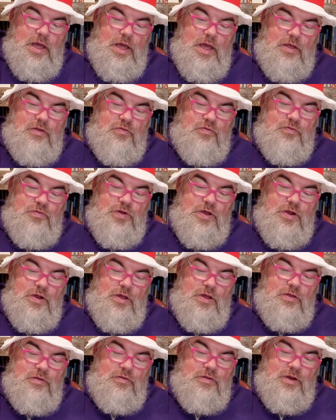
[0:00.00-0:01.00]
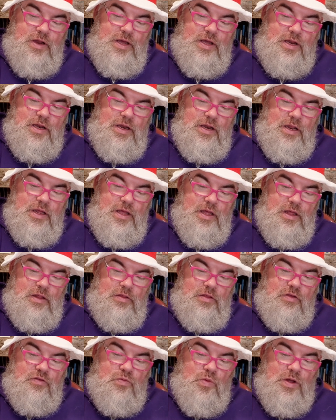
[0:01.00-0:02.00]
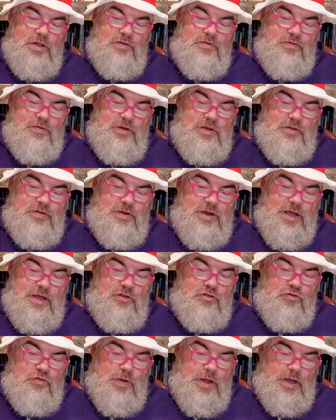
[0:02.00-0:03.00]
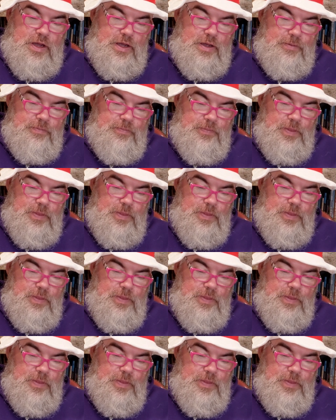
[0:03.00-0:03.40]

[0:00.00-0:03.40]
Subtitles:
has does one very slight trick.